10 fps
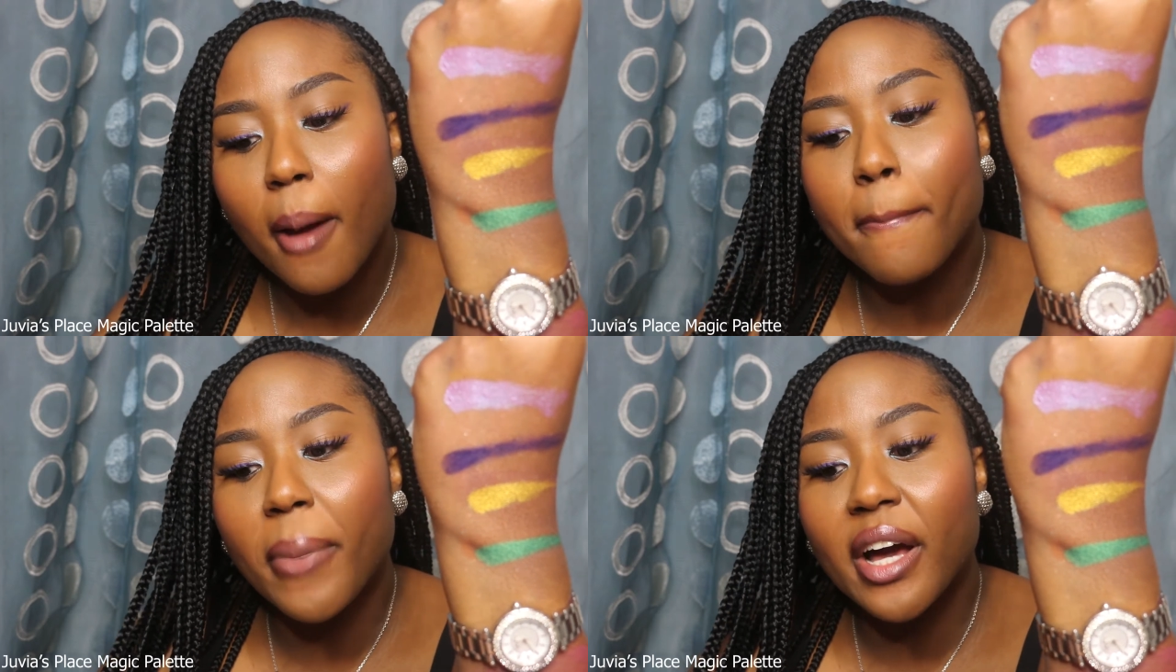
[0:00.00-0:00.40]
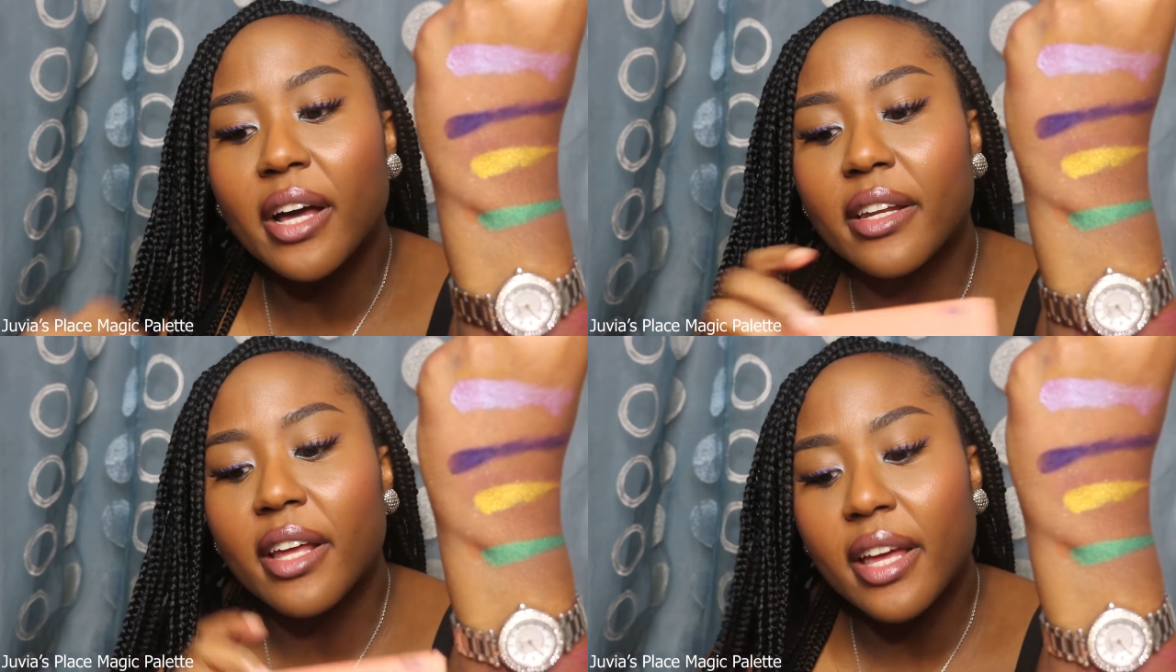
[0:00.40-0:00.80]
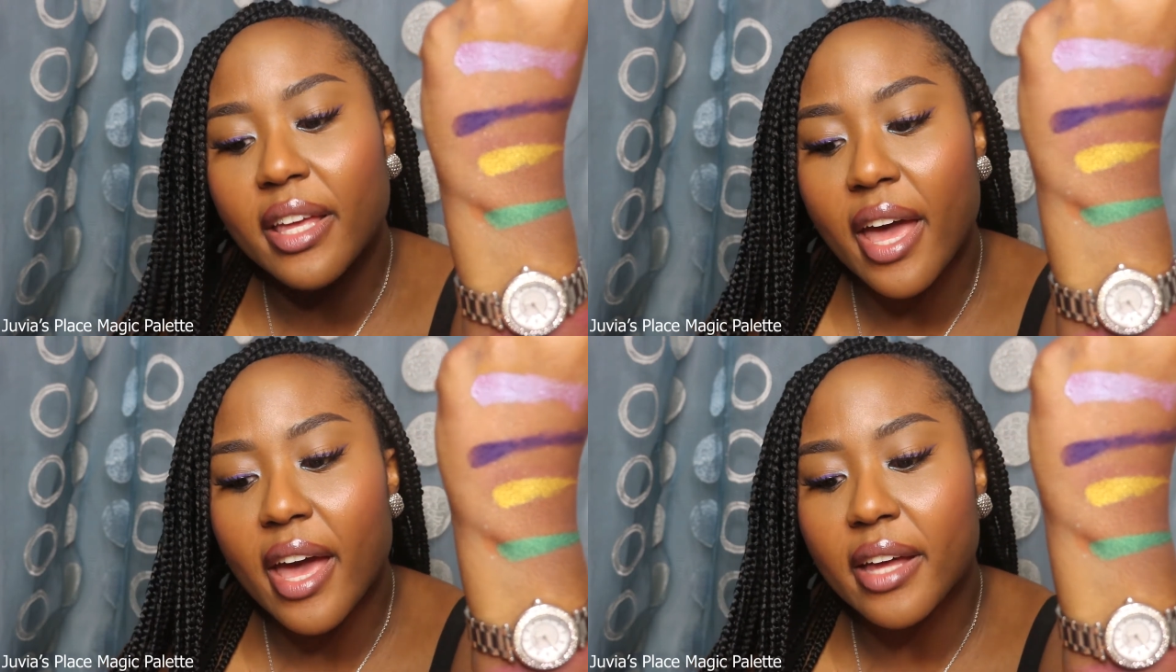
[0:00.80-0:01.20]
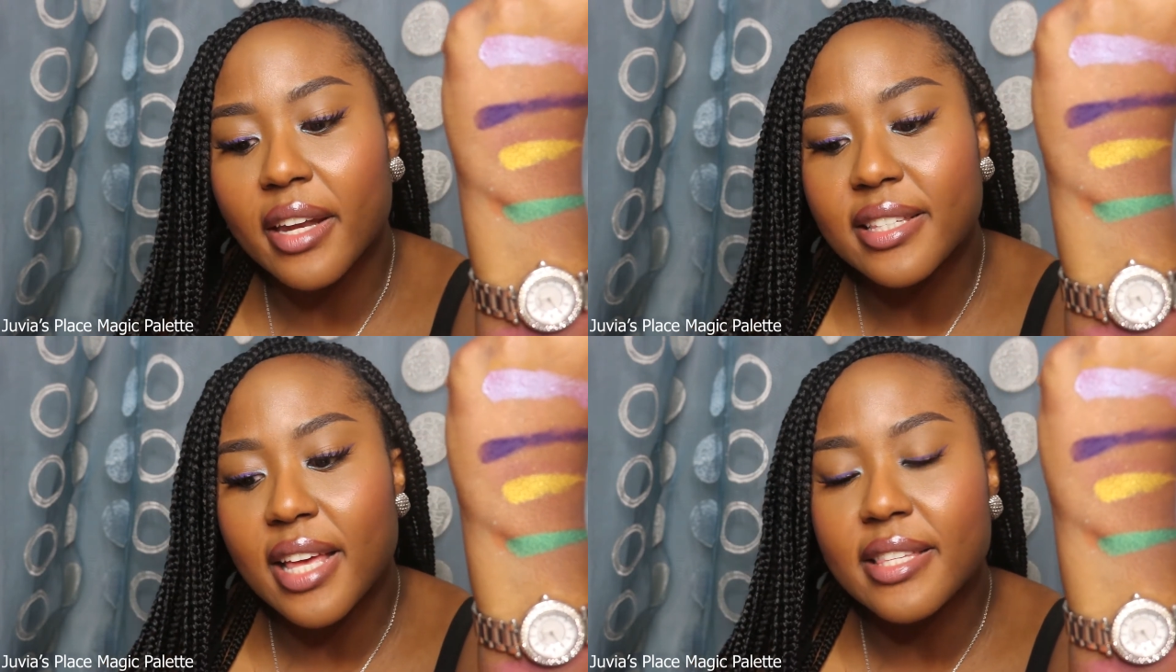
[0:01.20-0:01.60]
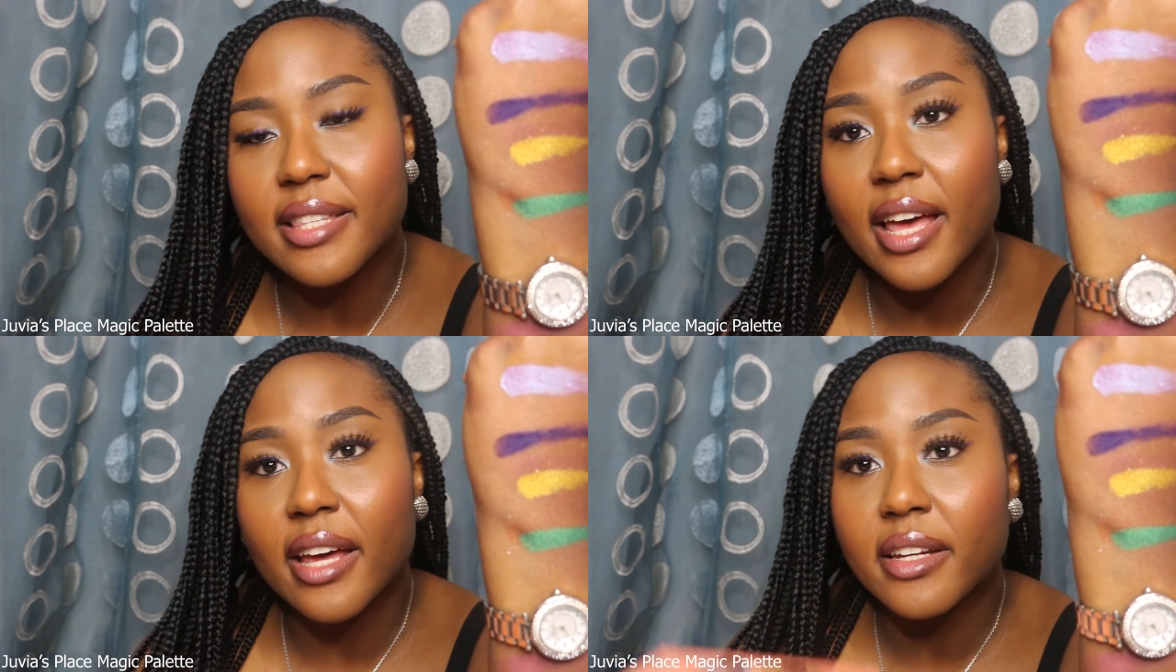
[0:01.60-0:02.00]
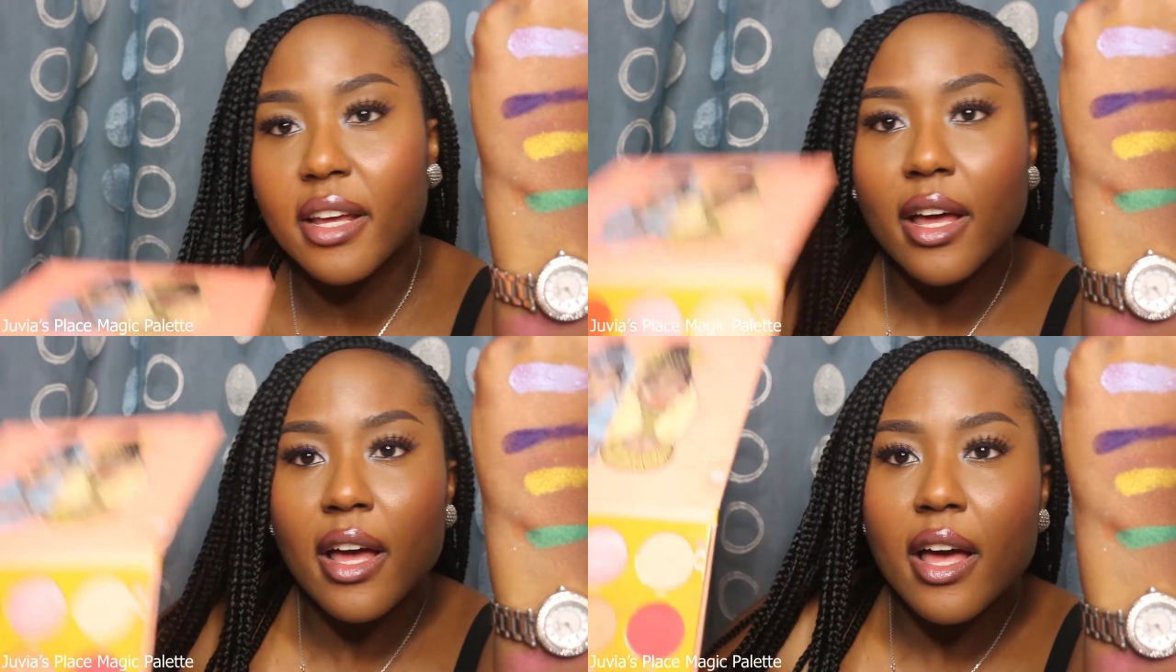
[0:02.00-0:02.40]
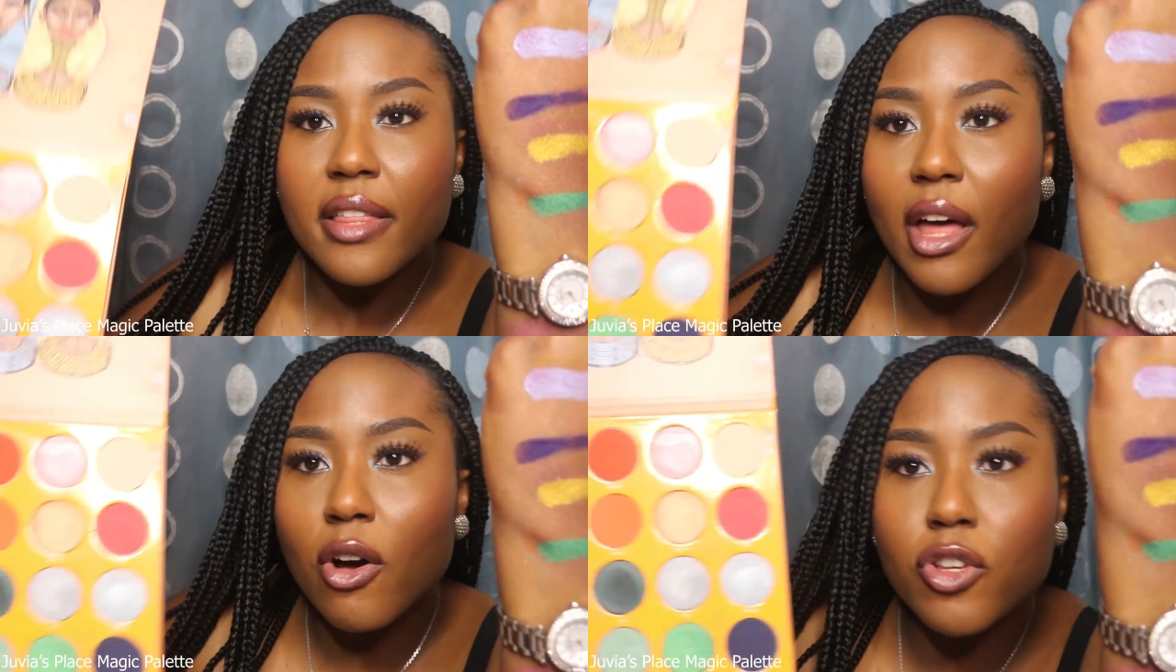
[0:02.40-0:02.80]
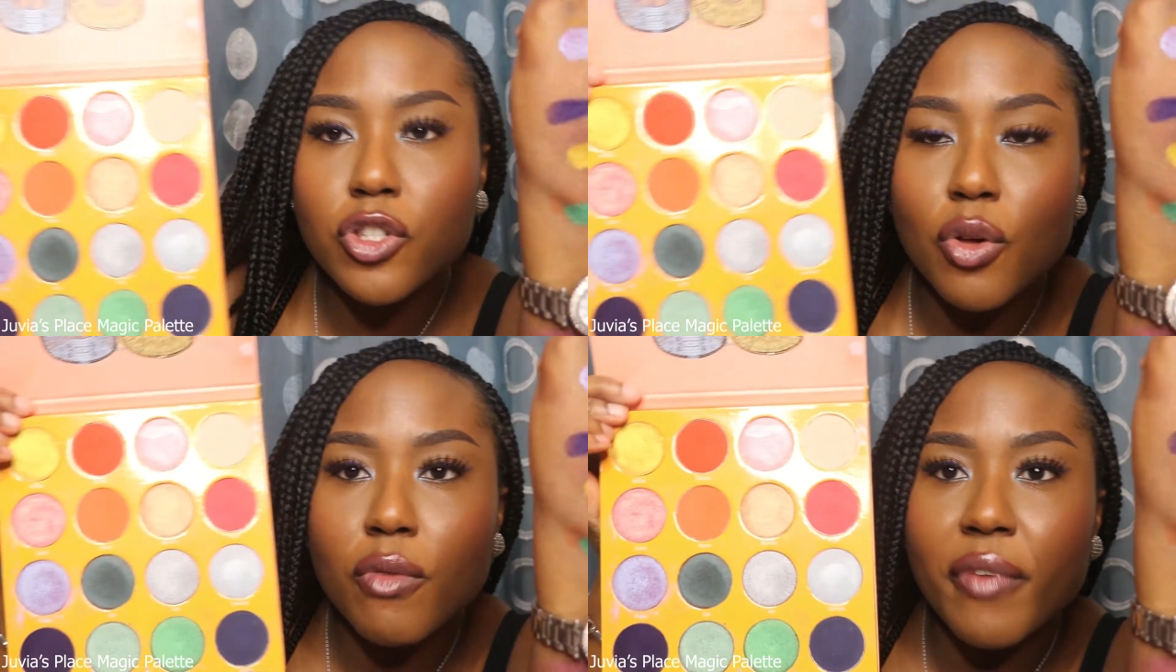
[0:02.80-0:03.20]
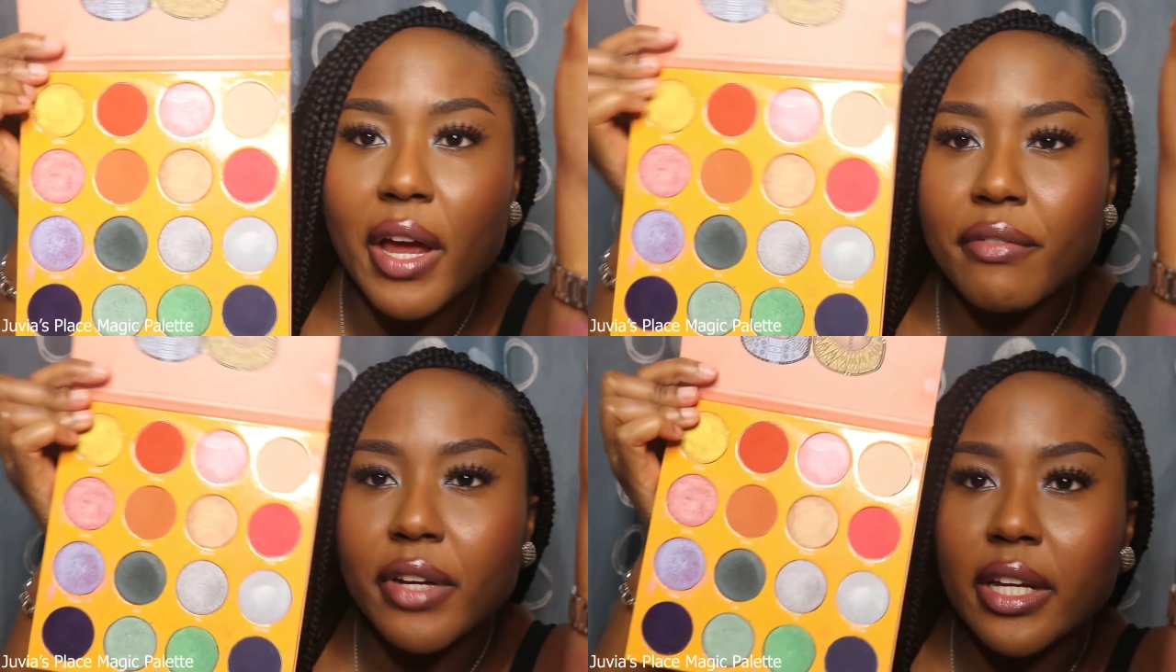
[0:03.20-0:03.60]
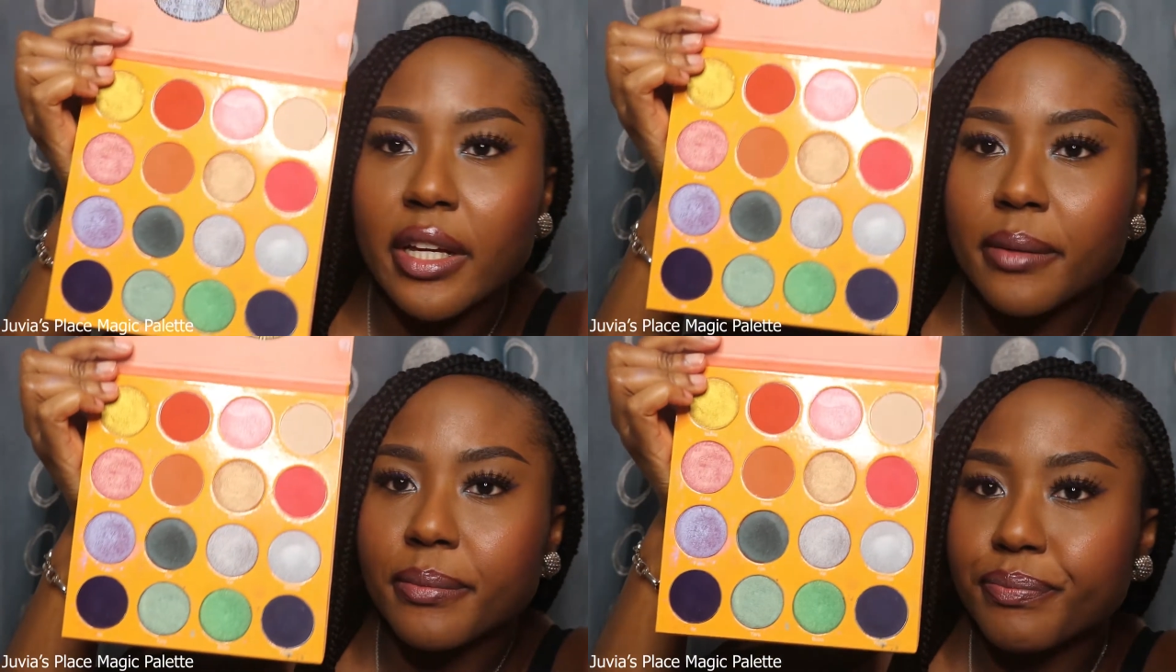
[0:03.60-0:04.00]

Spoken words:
but again, as I said, they're also very